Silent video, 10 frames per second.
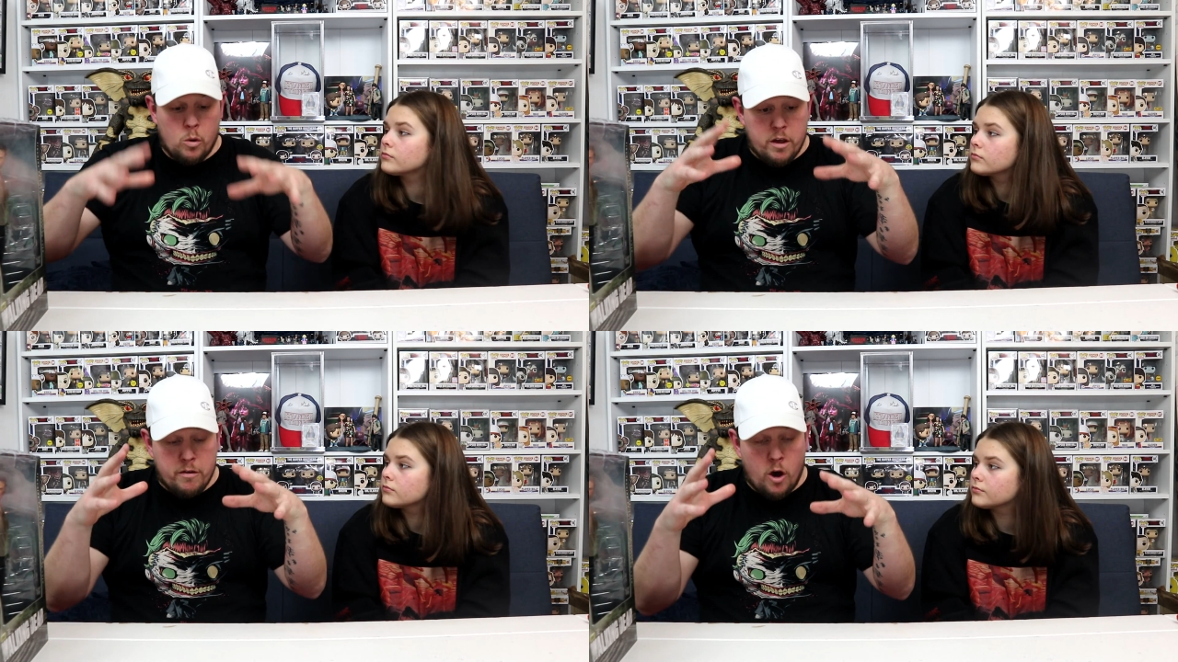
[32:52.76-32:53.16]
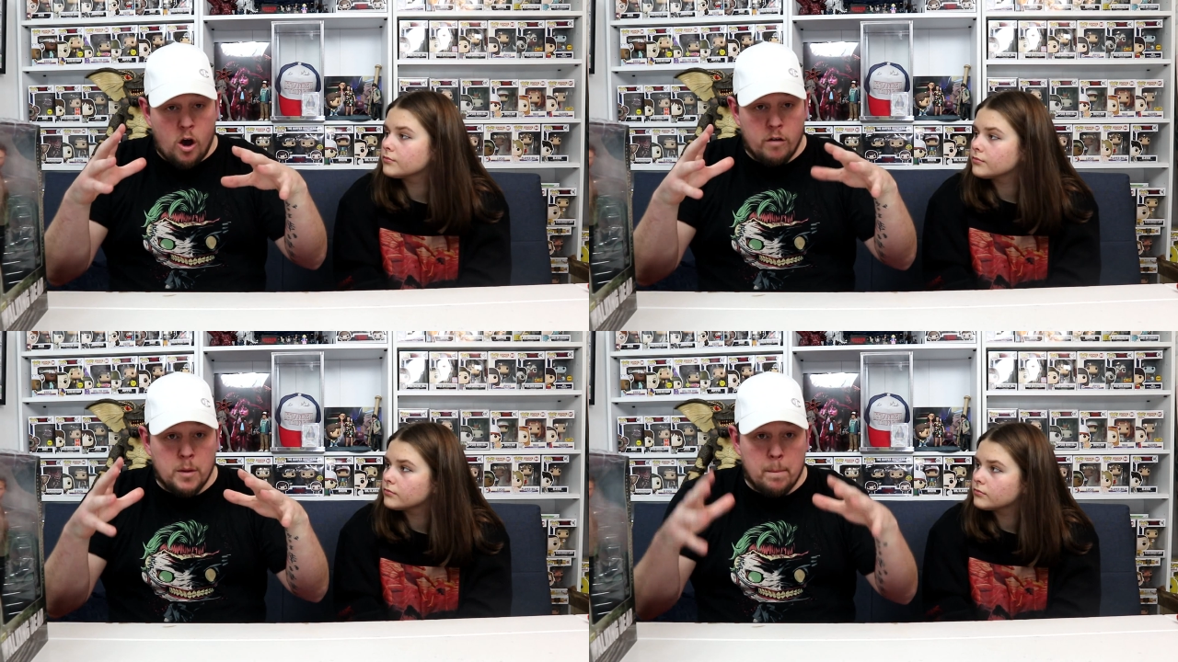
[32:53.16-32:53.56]
Speaker 1: what you
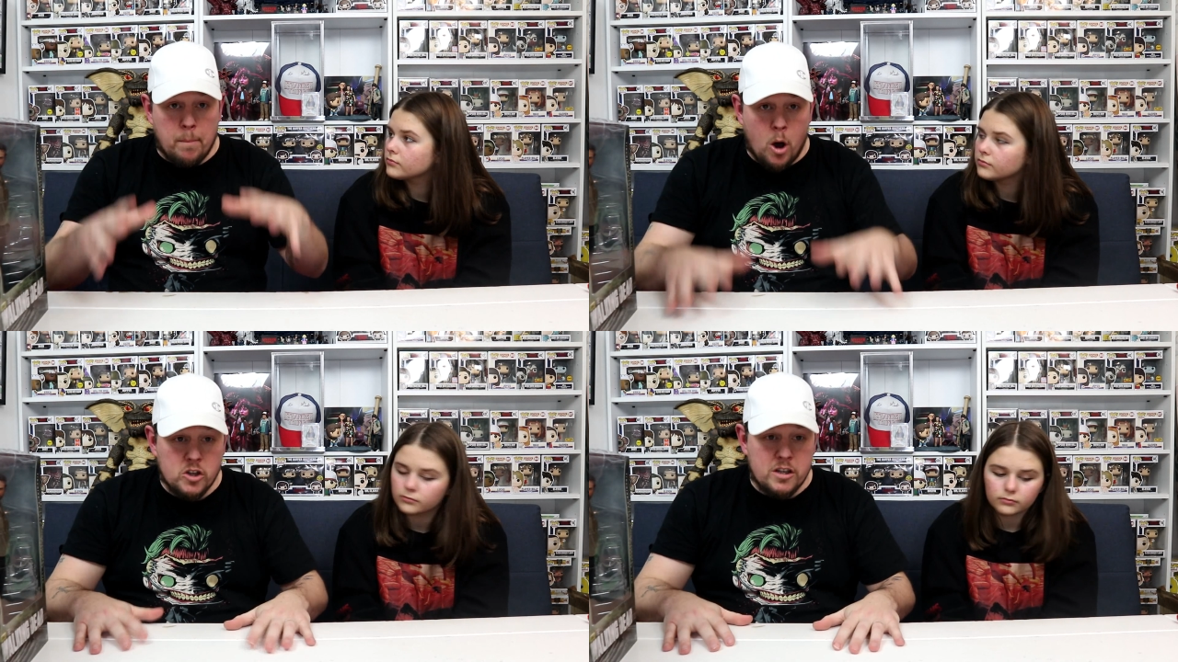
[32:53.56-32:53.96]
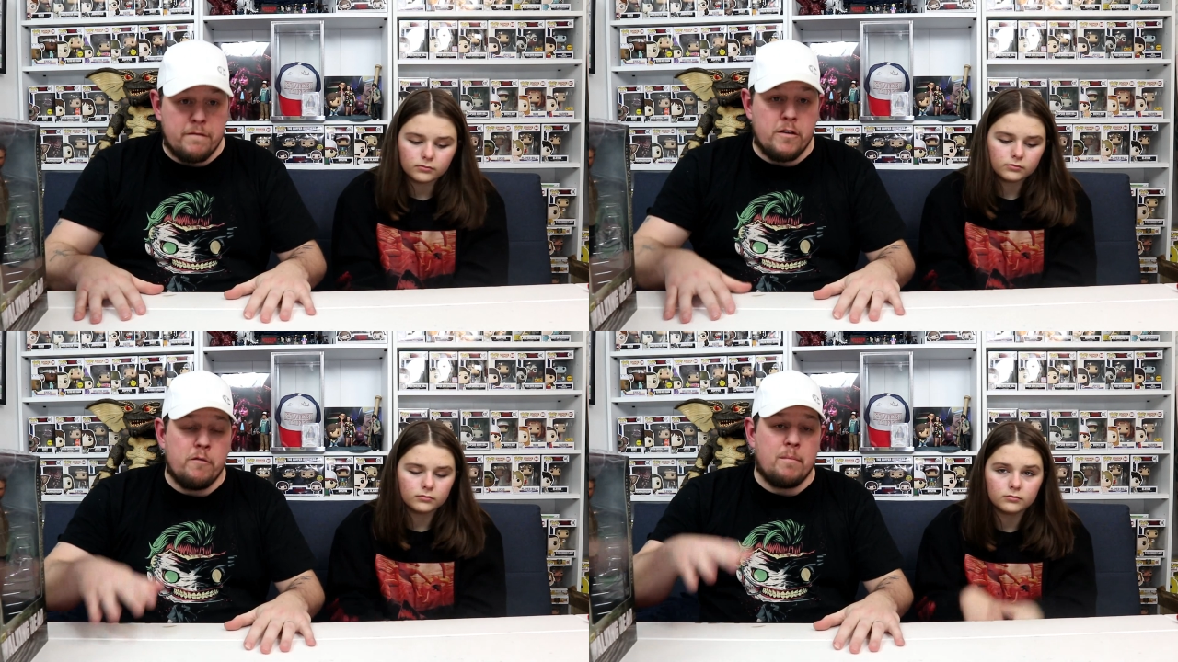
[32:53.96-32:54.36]
thought of the box.
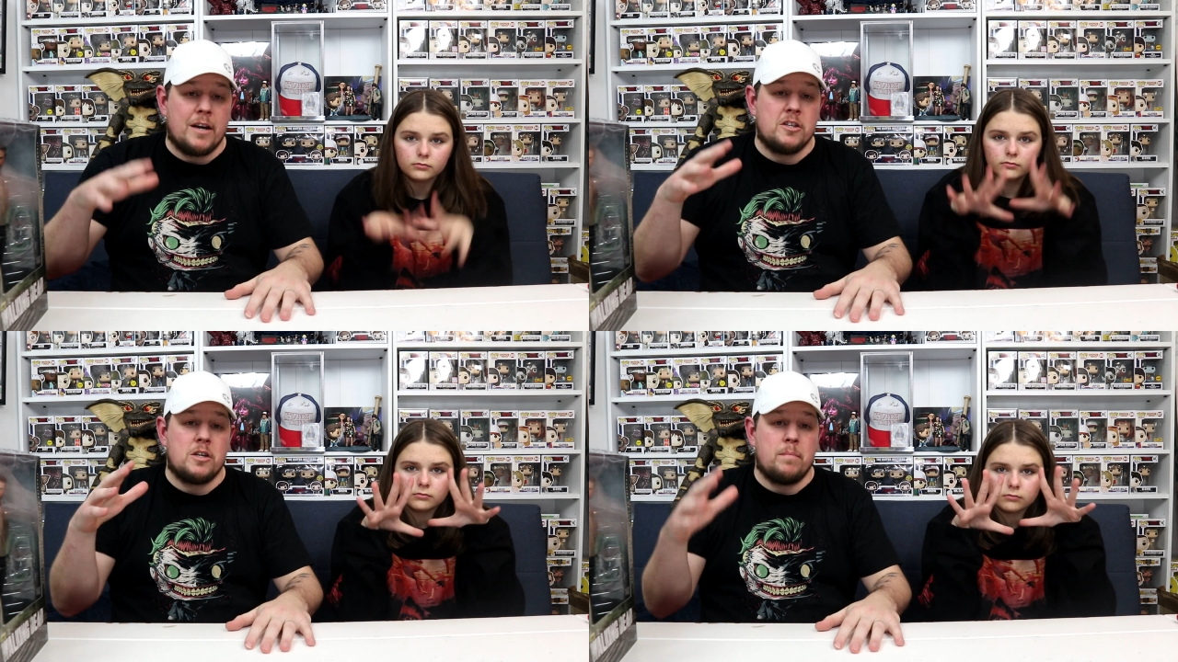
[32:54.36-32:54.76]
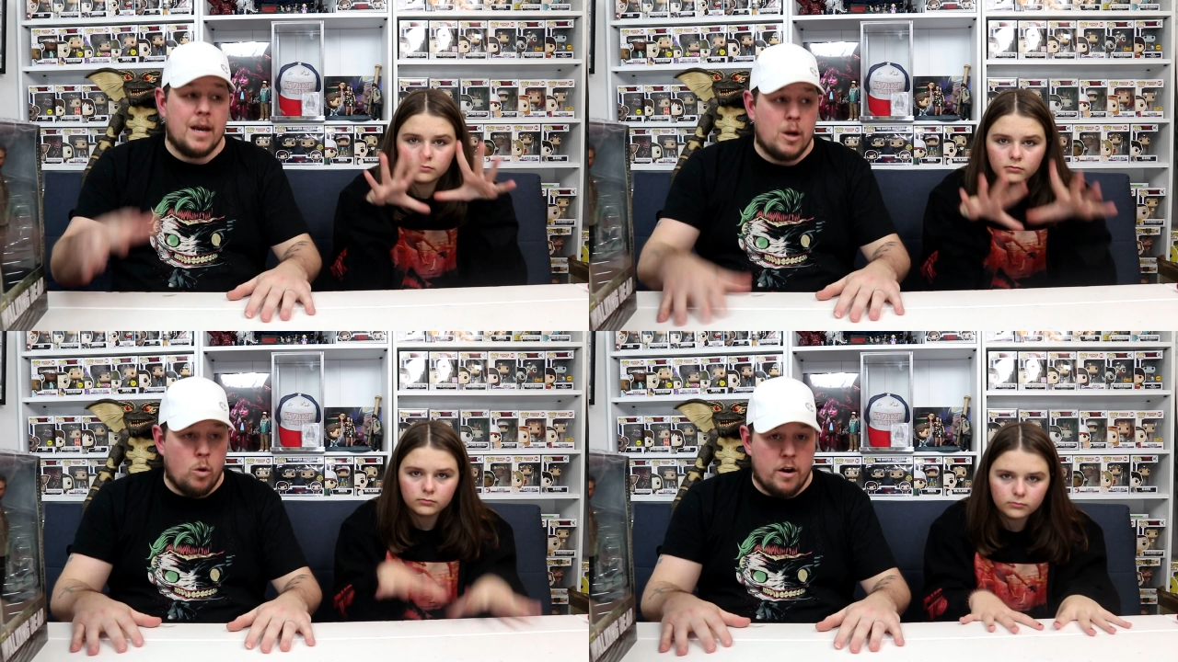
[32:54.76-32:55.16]
If you've managed to
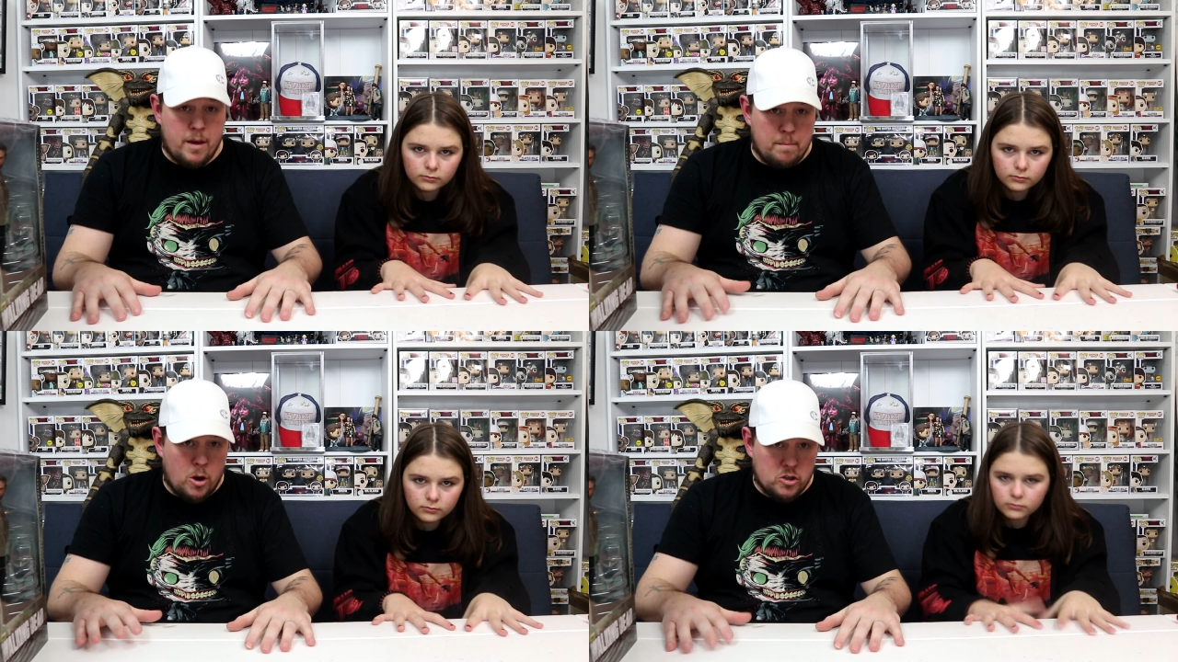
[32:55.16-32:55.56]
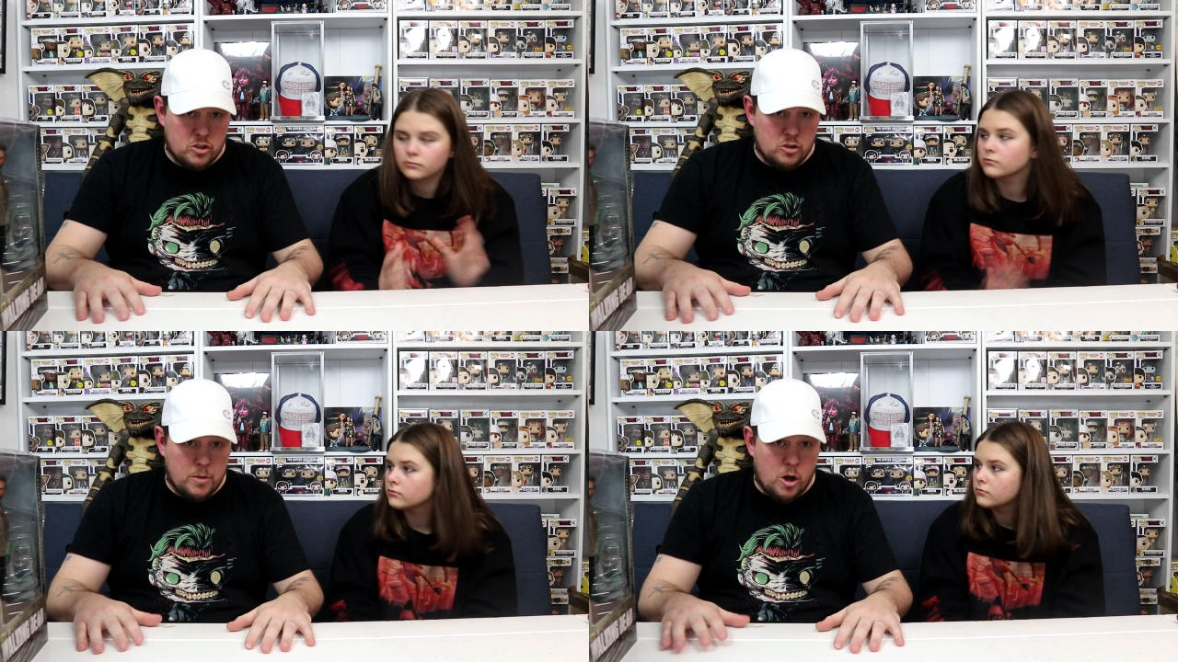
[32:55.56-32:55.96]
pick one of them
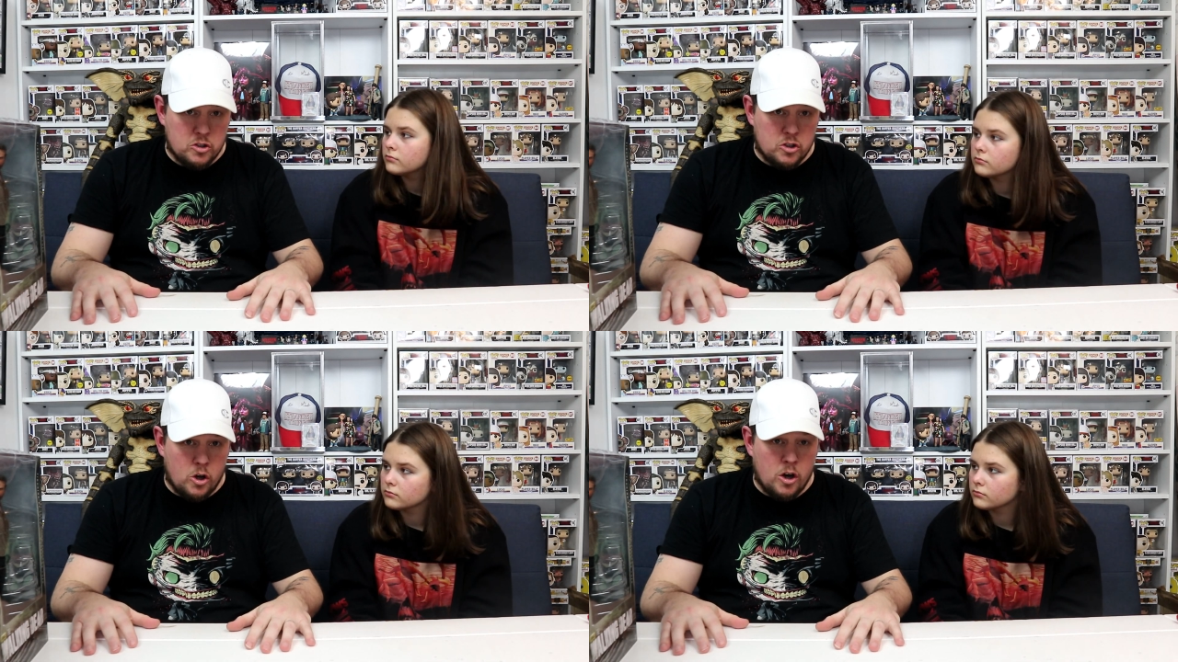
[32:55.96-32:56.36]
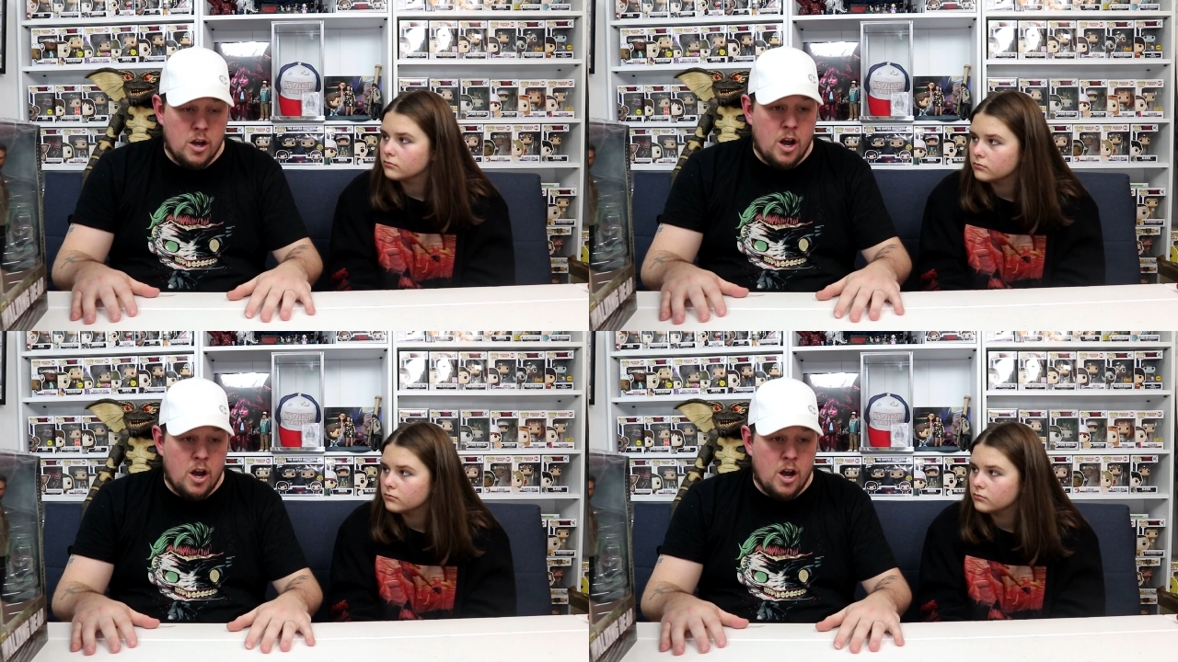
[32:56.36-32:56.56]
boxes up also,